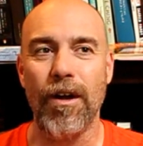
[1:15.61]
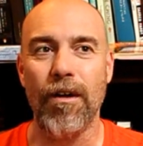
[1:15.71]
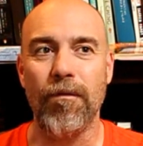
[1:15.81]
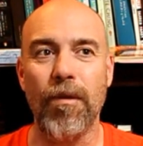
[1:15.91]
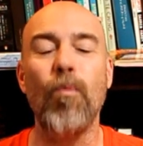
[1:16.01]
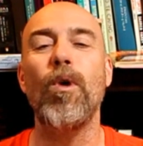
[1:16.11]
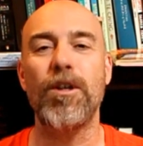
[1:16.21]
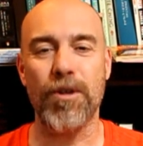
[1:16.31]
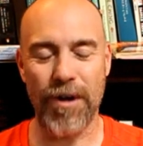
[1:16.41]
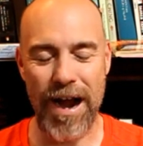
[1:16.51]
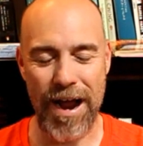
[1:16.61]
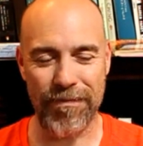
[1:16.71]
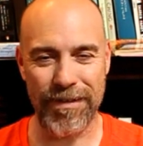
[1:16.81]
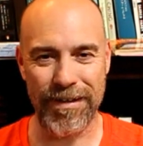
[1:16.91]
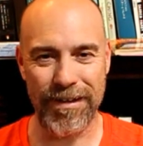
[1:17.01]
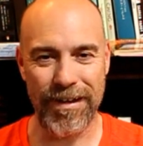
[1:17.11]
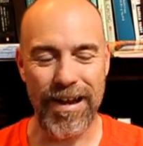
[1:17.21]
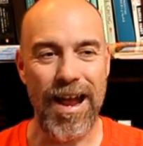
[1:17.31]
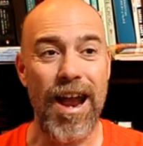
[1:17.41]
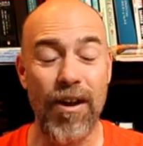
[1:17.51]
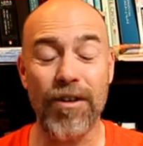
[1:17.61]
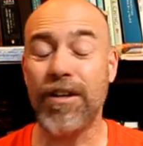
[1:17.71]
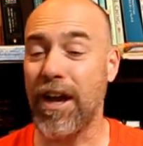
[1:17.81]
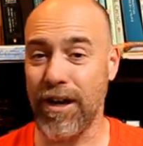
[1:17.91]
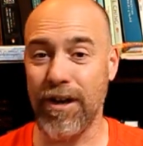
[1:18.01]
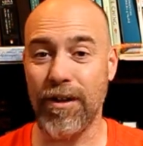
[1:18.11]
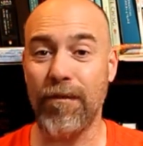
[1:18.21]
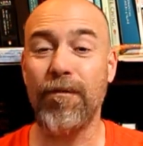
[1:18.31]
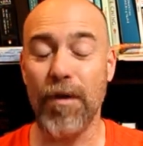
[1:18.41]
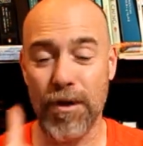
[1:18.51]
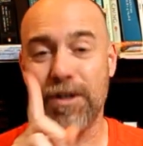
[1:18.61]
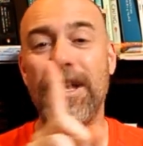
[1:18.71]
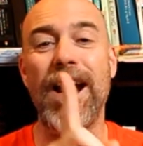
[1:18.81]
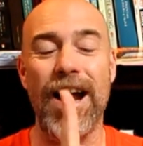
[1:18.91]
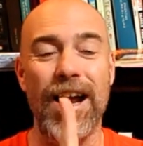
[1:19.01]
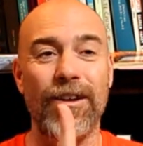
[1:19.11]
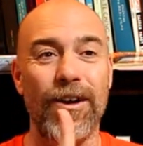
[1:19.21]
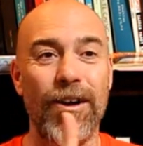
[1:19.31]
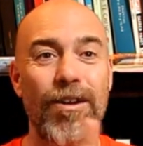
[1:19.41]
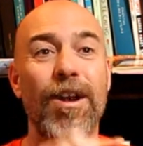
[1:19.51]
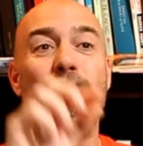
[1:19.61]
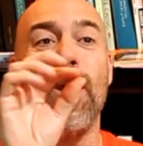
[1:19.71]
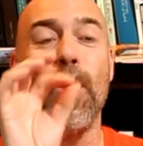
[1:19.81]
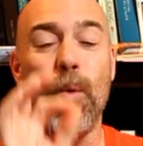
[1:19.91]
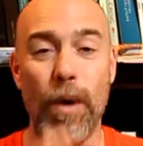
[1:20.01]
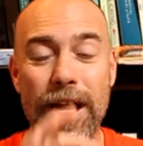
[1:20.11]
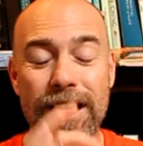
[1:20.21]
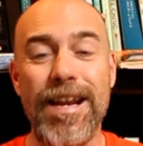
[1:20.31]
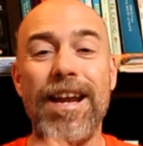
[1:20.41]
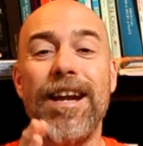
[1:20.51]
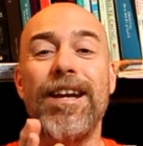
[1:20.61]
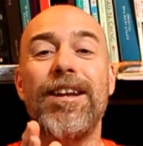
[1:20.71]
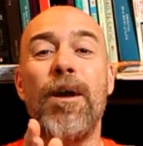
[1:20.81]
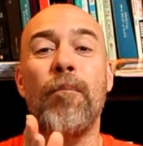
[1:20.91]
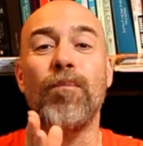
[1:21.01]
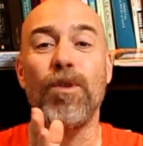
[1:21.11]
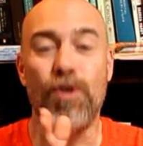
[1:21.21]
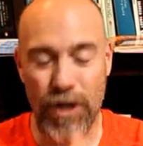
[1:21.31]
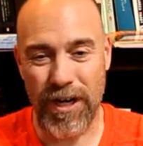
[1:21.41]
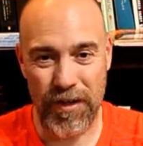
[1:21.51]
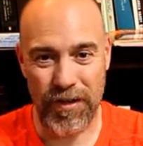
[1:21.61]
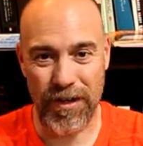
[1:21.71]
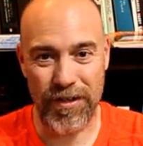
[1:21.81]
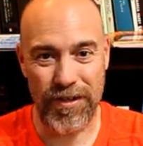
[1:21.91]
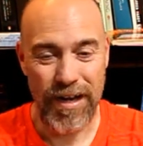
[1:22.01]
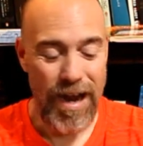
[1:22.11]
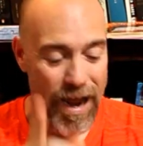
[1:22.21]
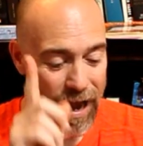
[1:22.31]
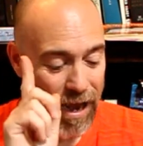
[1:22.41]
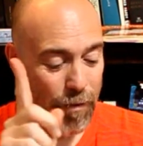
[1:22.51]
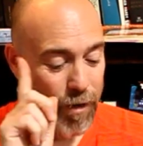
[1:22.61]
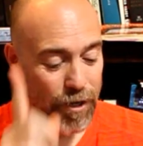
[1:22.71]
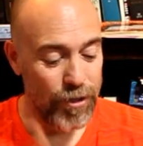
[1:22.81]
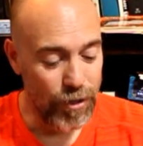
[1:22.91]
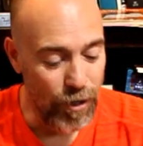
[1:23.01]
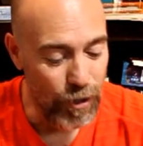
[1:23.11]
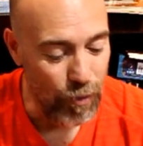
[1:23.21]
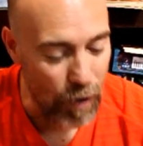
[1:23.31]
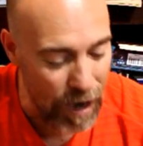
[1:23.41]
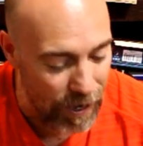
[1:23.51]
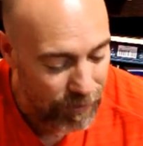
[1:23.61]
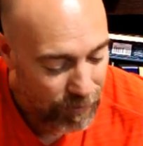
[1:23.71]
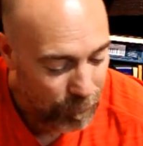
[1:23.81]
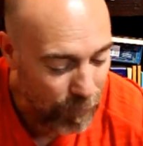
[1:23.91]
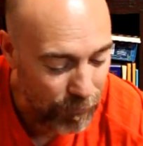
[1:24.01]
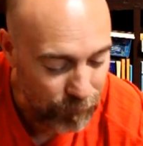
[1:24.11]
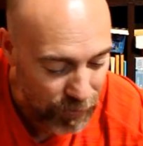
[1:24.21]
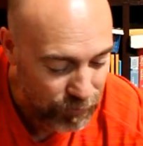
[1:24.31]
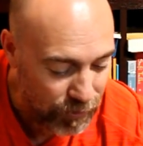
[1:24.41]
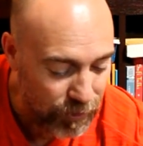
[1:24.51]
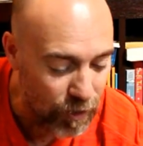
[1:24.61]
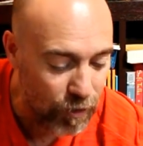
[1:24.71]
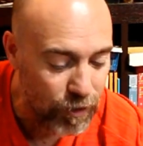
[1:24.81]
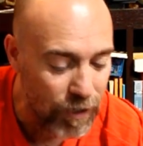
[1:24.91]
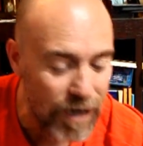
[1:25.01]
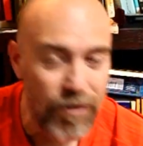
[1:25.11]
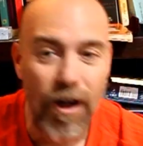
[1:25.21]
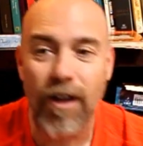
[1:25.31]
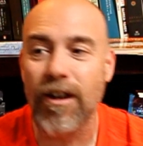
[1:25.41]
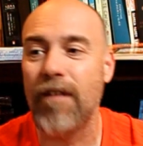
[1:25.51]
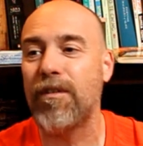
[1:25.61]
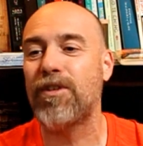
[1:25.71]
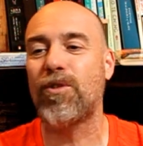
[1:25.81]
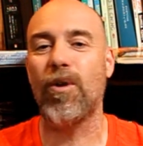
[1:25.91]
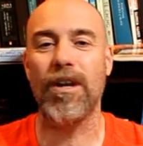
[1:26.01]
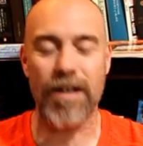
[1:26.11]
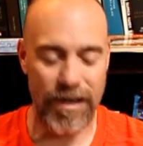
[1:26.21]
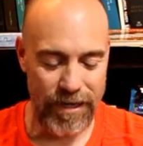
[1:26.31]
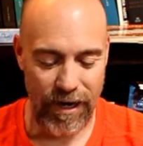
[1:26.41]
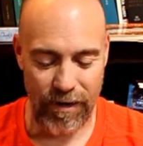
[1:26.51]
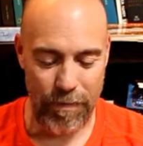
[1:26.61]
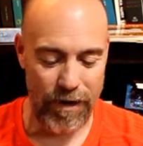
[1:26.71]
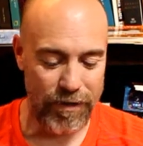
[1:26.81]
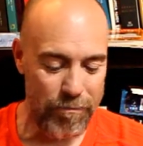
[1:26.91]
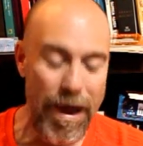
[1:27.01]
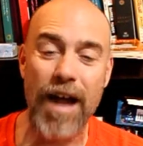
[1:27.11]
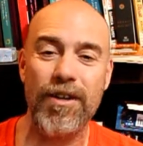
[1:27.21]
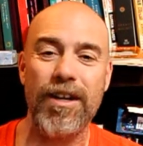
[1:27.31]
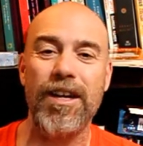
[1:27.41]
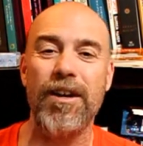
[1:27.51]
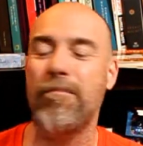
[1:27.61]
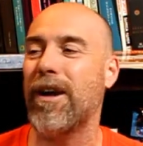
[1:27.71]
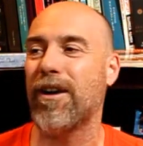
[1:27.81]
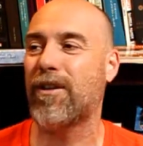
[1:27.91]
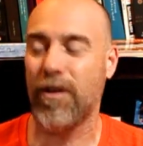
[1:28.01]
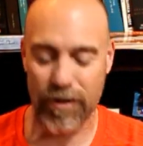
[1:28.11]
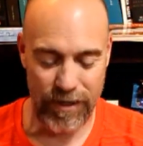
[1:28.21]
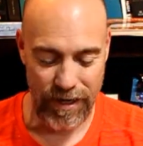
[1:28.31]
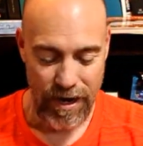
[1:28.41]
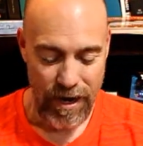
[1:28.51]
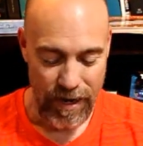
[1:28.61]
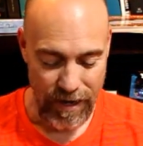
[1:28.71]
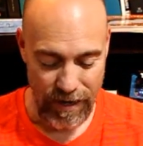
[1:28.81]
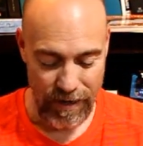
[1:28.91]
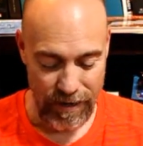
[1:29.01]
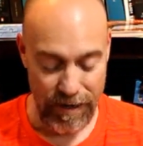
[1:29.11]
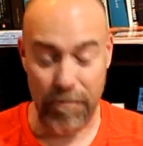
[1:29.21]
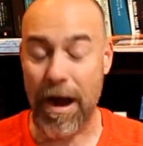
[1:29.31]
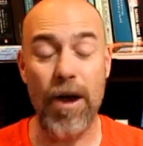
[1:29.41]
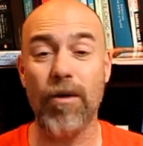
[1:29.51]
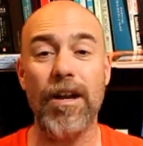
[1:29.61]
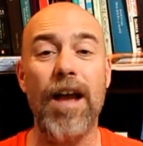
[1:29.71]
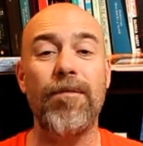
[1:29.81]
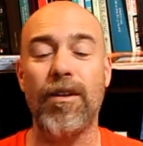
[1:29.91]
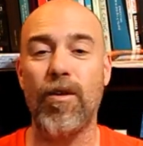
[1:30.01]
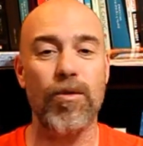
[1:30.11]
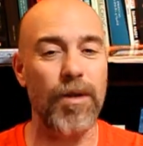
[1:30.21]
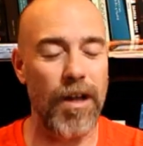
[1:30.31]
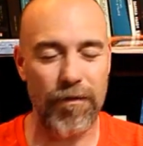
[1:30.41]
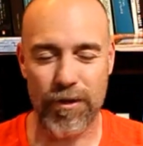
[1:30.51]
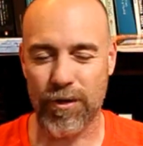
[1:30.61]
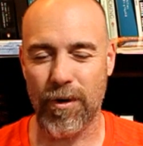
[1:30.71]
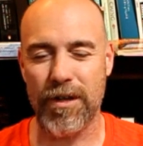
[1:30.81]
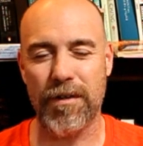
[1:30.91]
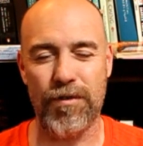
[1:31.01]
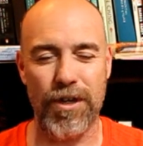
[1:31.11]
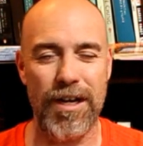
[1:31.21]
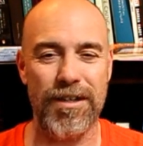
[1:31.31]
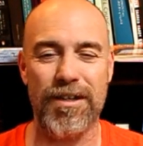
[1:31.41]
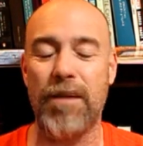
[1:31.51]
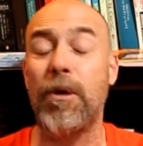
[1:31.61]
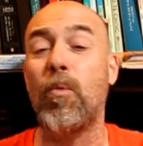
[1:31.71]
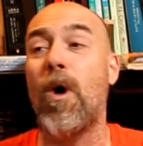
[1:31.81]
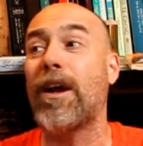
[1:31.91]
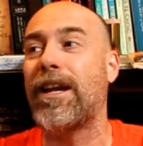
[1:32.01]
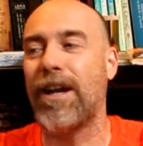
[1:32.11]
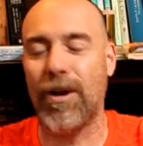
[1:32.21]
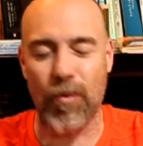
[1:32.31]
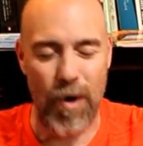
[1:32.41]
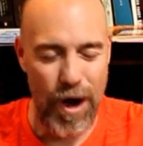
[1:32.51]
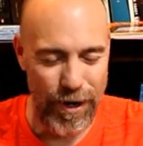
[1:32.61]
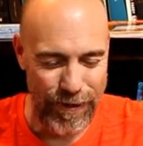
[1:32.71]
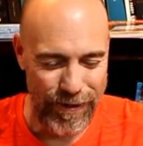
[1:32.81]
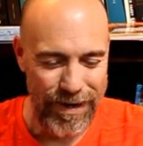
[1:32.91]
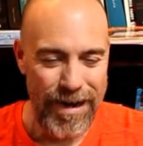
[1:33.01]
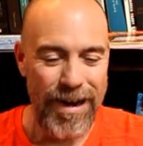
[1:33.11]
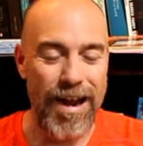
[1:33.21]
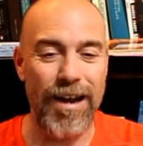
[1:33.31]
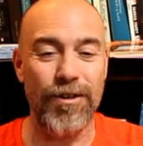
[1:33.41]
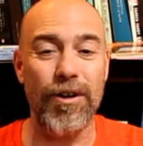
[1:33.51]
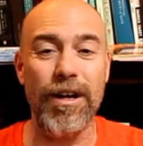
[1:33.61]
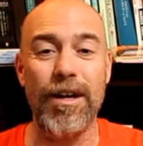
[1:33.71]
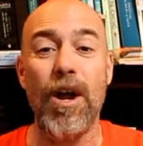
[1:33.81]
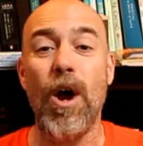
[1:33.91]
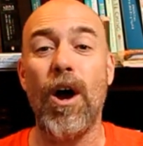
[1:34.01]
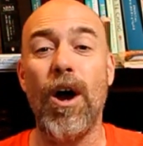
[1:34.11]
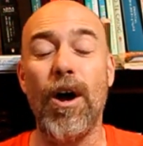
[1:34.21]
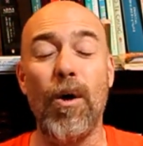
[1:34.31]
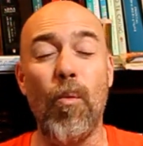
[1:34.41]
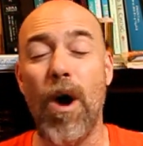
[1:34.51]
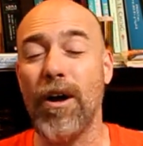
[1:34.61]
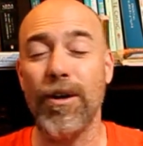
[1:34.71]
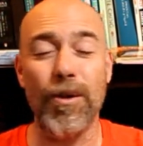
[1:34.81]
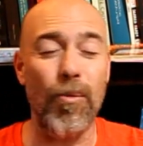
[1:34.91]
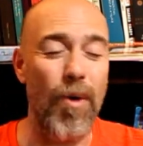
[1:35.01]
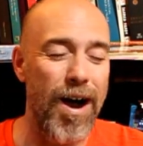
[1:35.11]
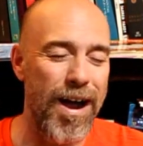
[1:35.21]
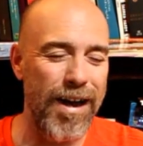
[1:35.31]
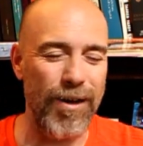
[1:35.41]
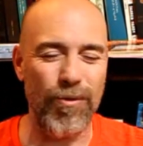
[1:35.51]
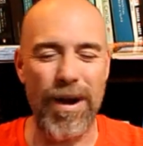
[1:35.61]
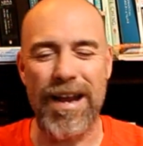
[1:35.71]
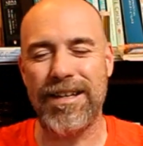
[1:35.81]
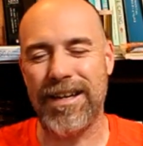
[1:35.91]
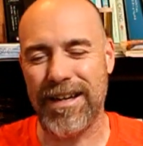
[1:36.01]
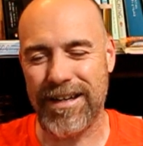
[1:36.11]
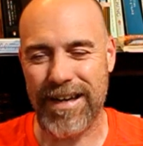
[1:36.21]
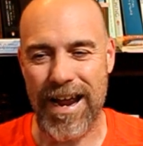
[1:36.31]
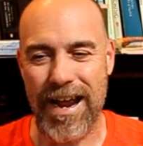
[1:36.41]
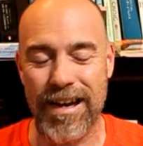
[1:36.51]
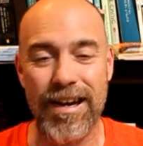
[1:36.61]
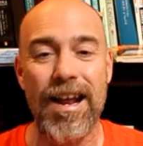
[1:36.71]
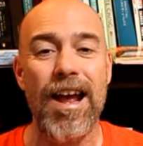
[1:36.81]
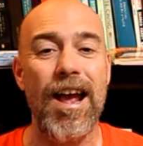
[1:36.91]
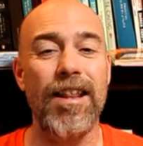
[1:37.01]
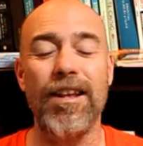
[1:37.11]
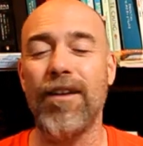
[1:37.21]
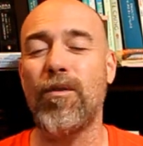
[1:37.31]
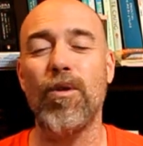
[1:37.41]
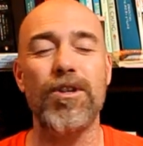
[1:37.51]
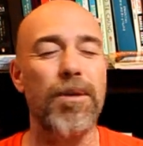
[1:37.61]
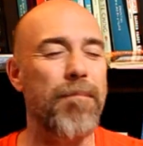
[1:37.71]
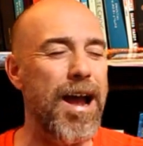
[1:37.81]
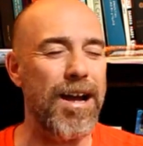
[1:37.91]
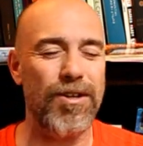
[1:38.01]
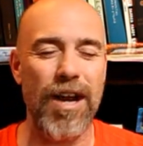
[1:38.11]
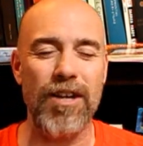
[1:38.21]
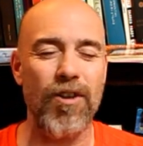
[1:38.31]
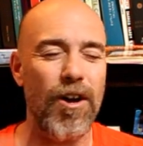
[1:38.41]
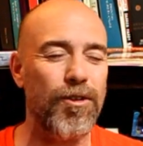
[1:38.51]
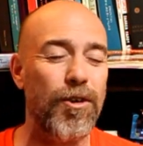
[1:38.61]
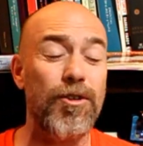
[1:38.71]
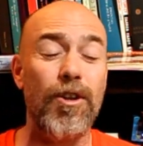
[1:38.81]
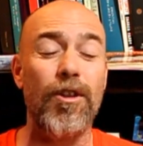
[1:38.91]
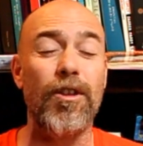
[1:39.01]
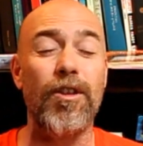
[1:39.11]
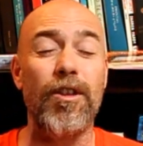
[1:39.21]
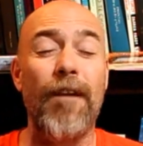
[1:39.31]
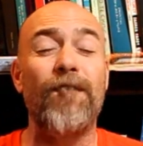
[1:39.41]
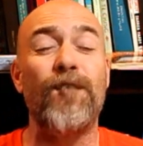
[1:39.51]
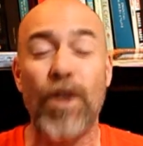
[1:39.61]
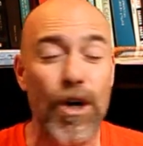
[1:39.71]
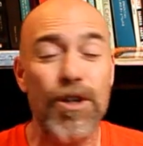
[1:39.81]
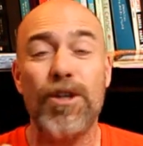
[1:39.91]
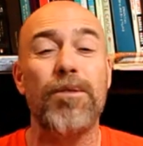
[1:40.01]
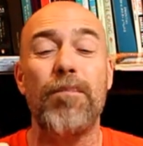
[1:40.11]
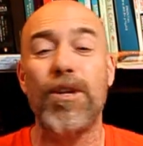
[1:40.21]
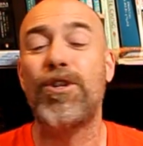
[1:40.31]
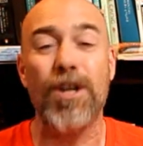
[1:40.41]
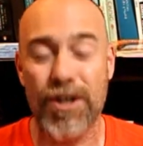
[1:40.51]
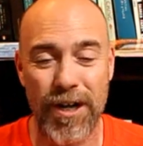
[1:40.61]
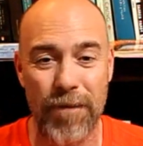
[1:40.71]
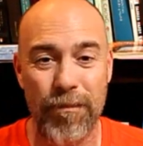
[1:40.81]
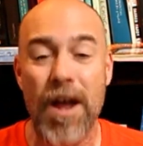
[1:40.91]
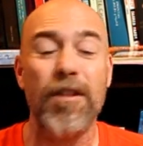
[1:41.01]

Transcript: from witchcraft. And I'll tell you the first thing I learned, we need Jesus. And I'm going to show you why, my friends. And you know, you guys all love the stories I tell about the magic and the miracles and uh, in my own life. And of course, we love the stories of Jesus. I mean, walking on water and turning uh, water to wine and raising the dead. And, and then, of course, the Magi, Zarathustra, the first magician.